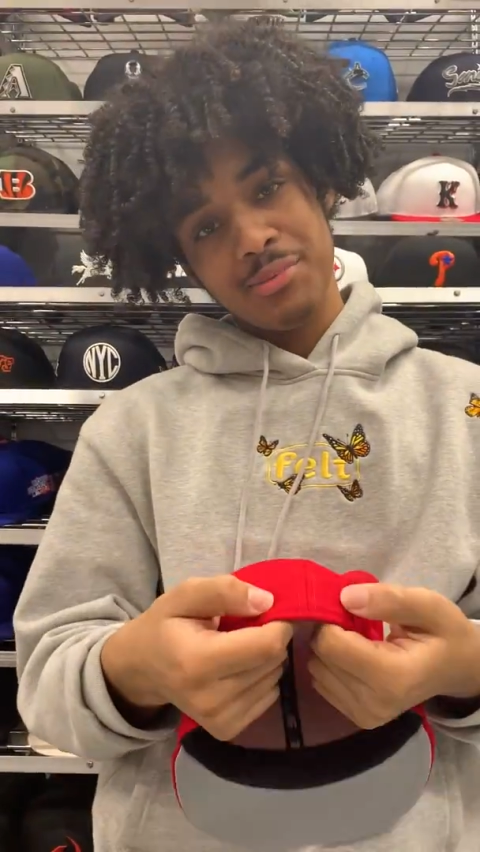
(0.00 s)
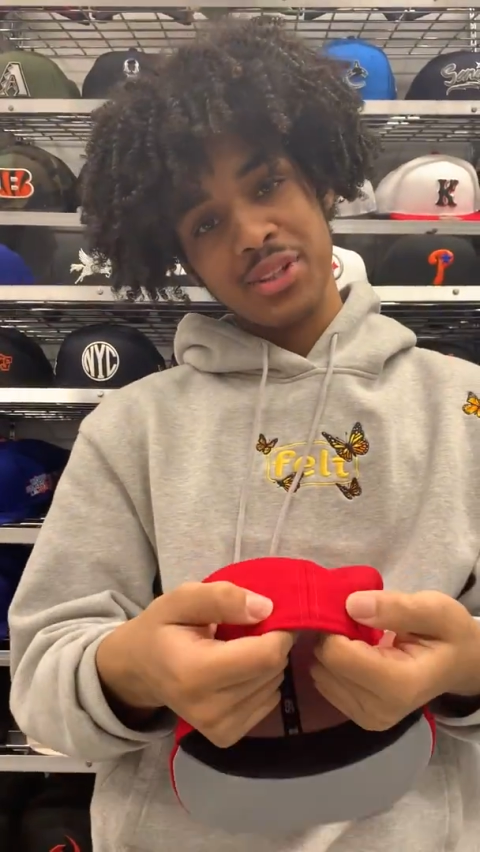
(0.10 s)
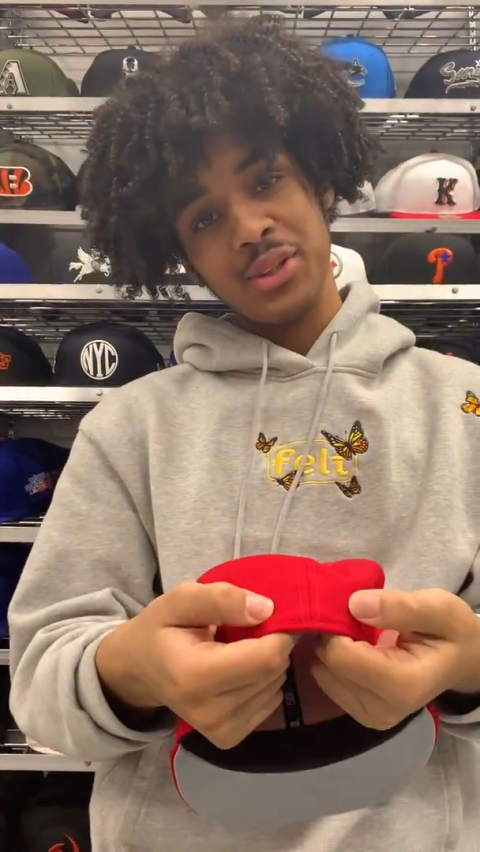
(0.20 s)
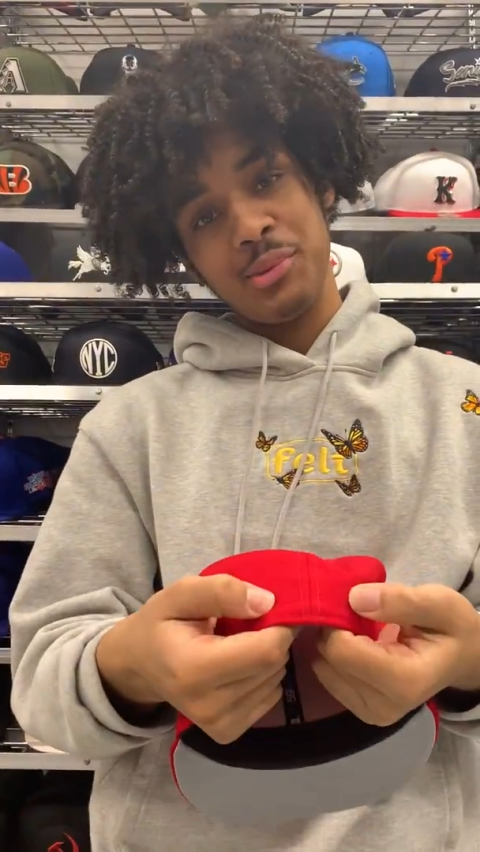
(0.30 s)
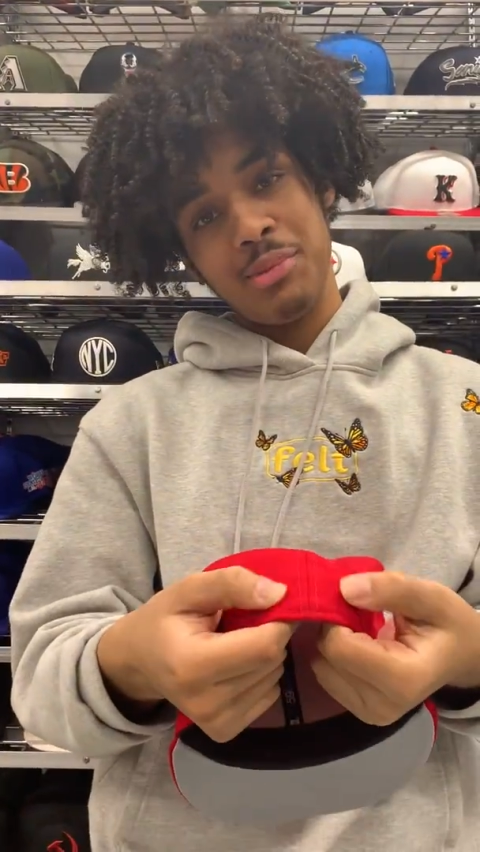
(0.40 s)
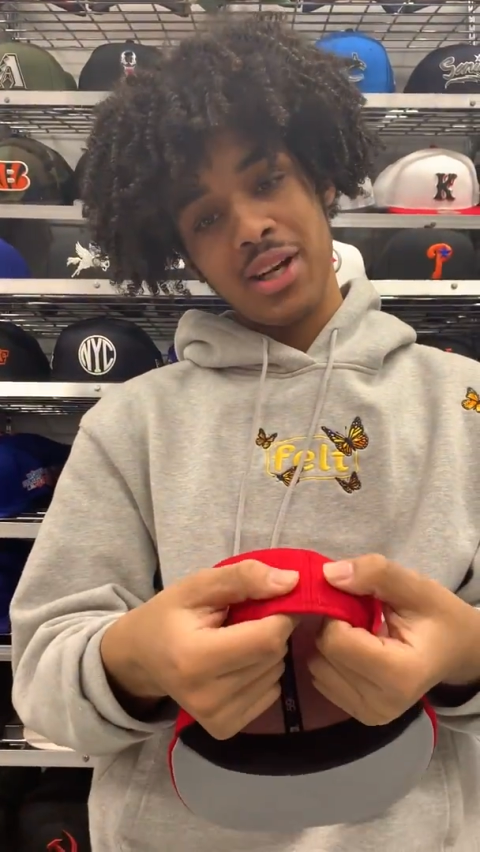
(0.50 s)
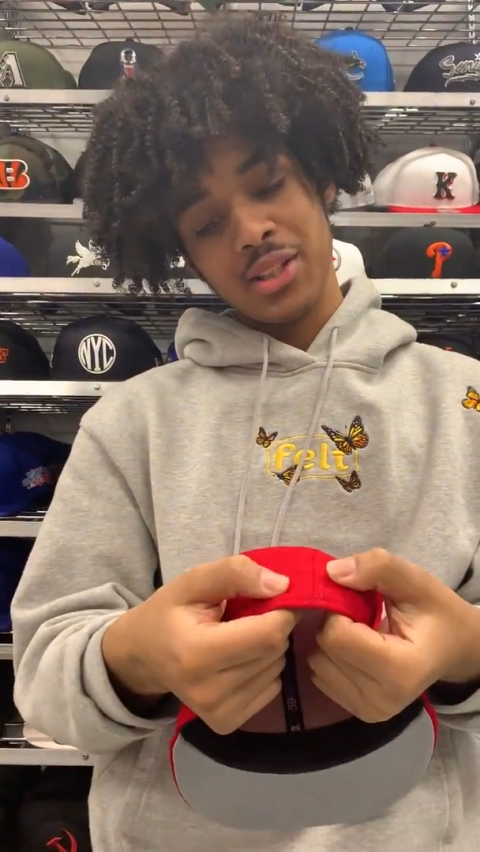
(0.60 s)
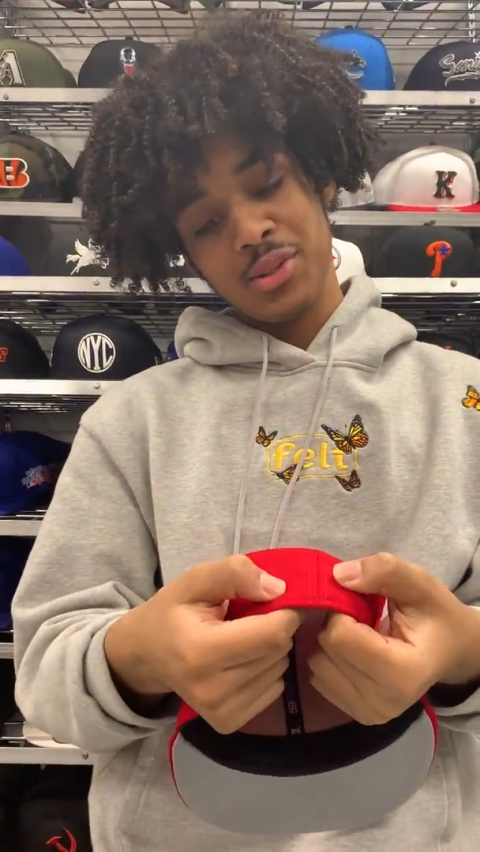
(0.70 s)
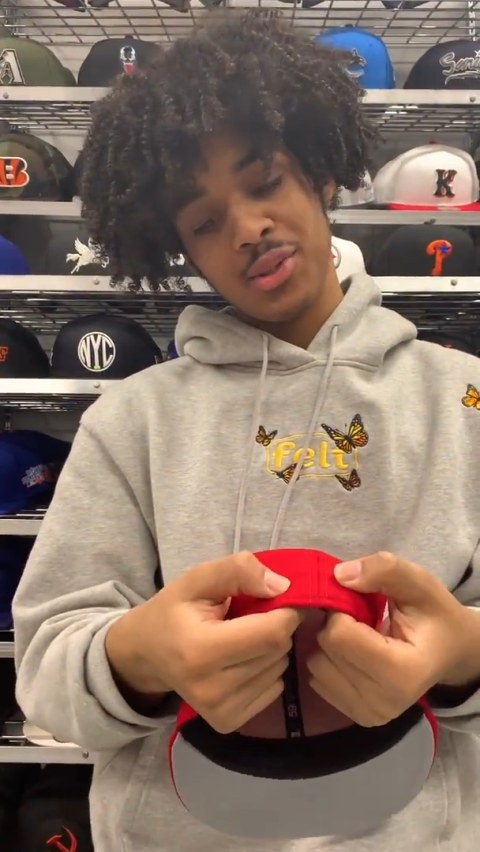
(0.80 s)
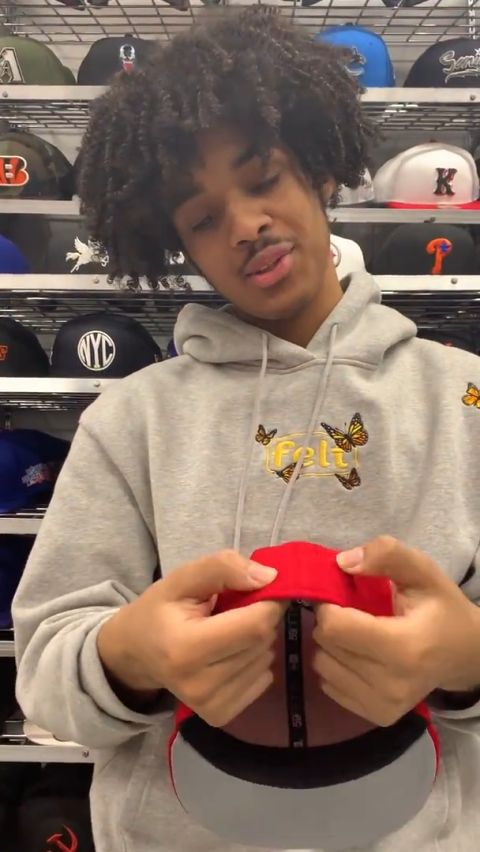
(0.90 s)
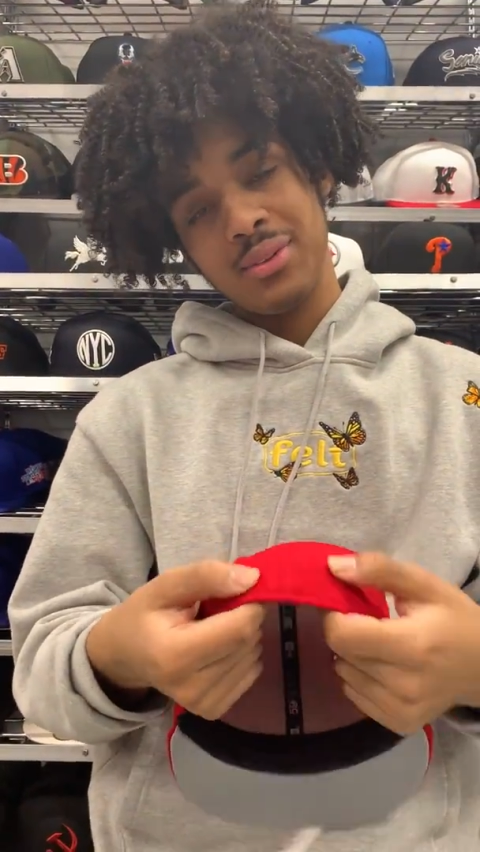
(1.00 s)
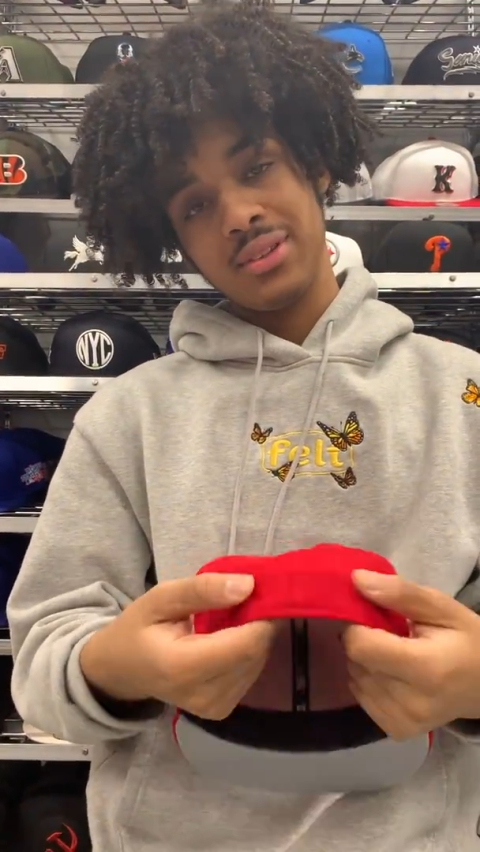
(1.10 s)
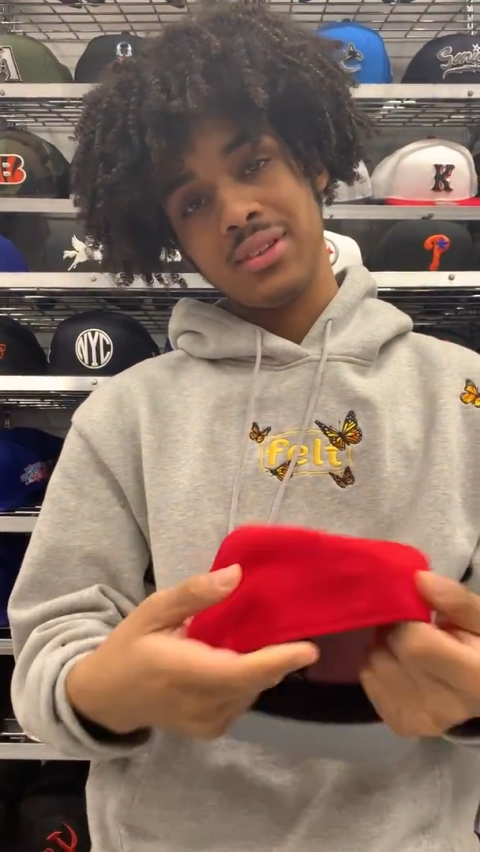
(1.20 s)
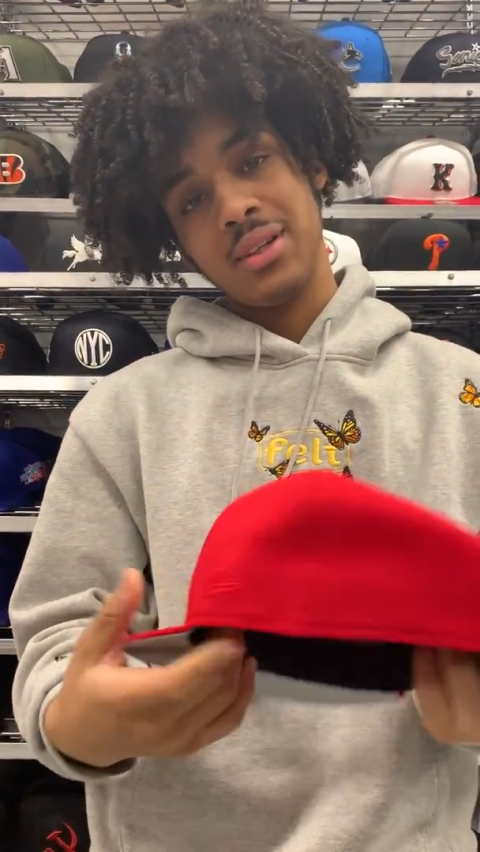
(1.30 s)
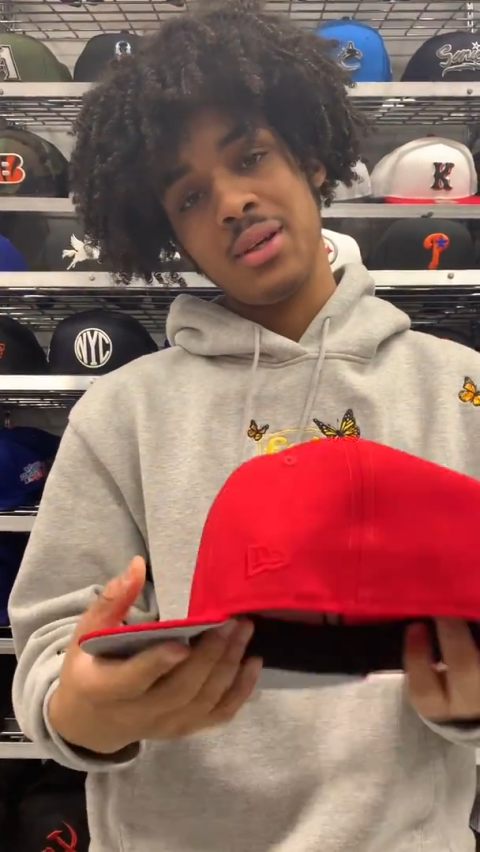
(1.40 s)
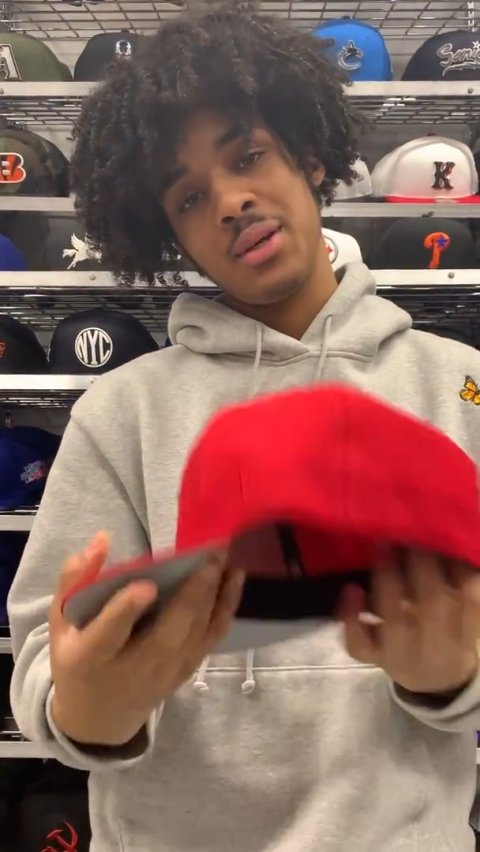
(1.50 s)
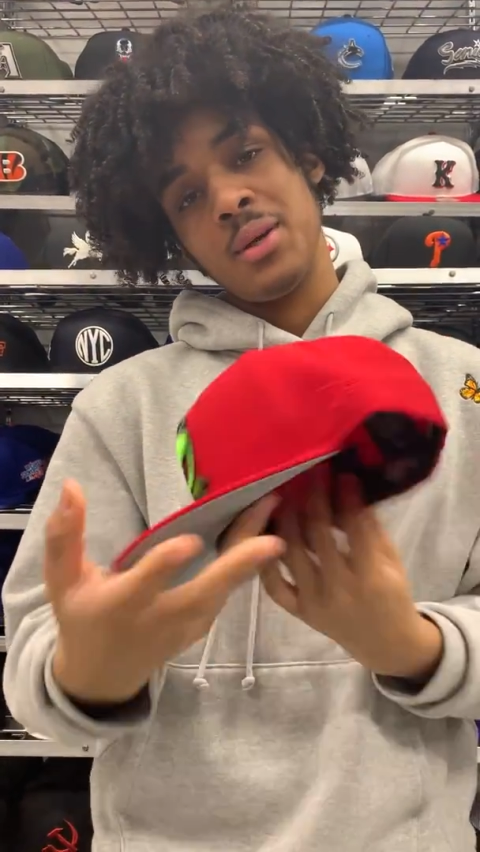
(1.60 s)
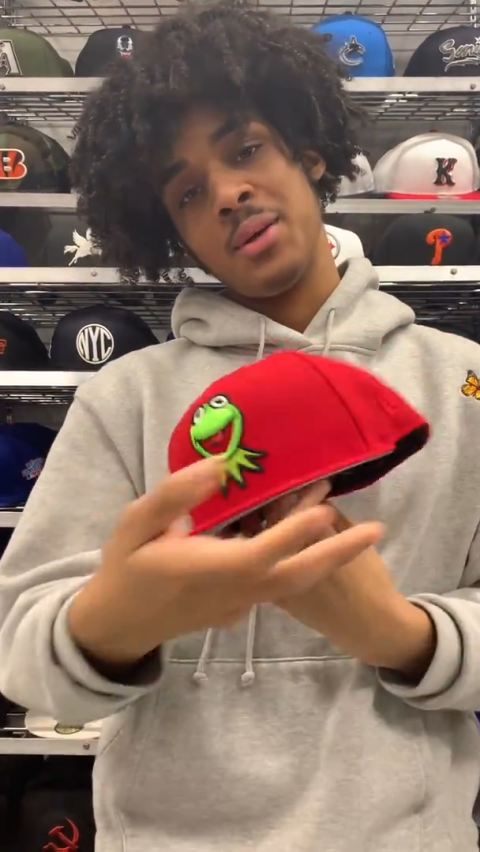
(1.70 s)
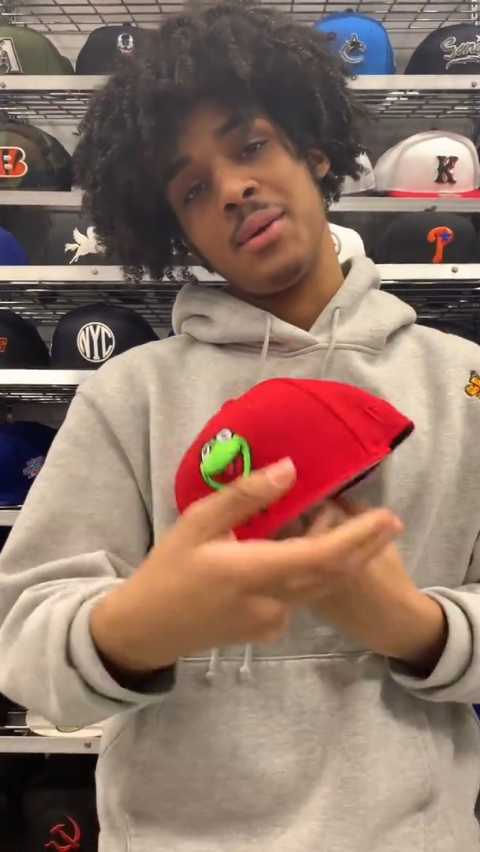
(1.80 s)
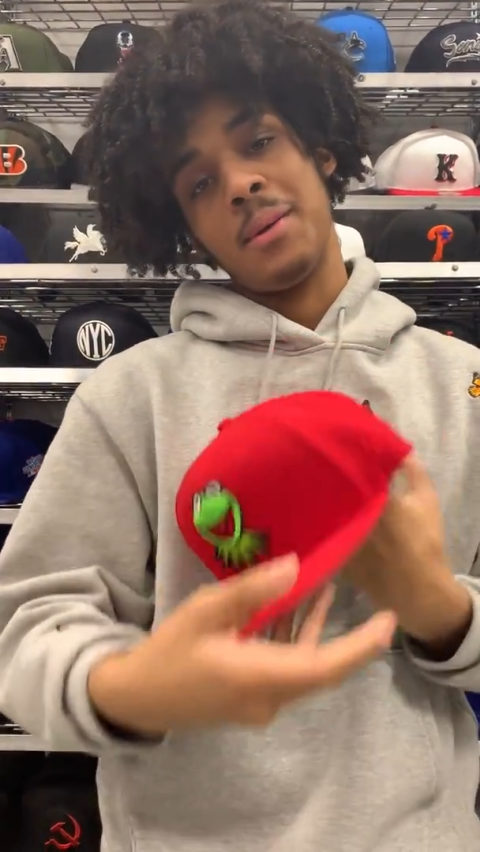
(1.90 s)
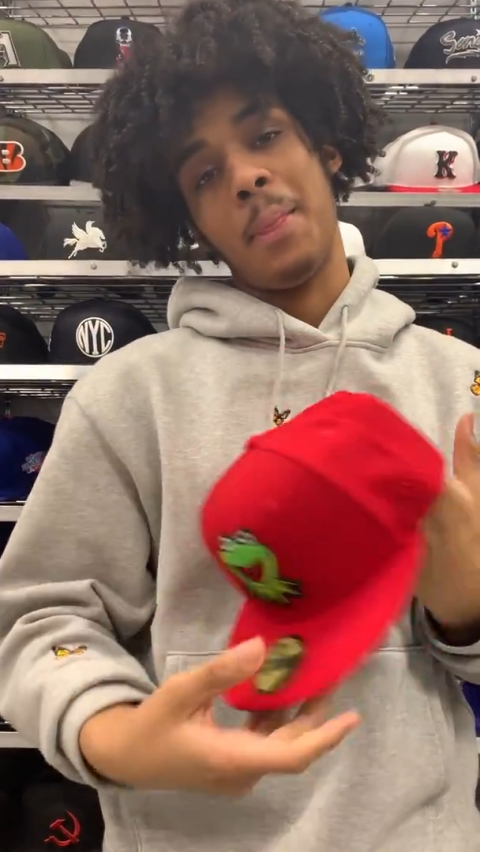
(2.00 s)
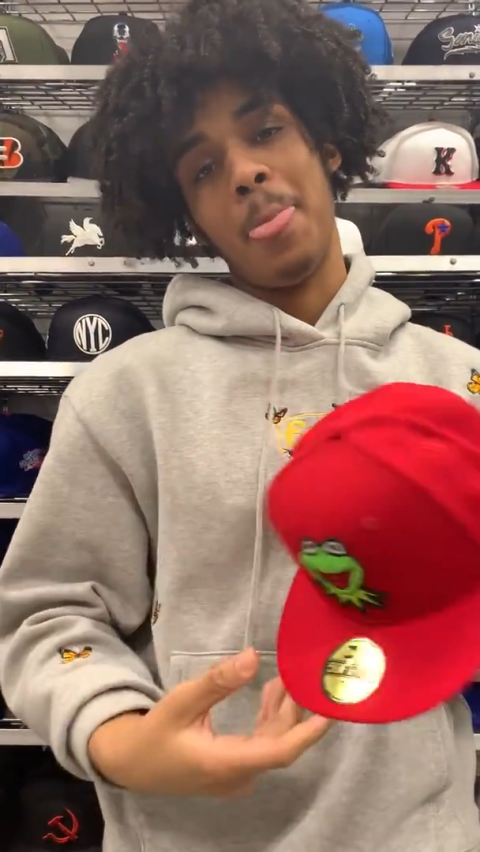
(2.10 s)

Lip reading: No, don't do that. Anyway,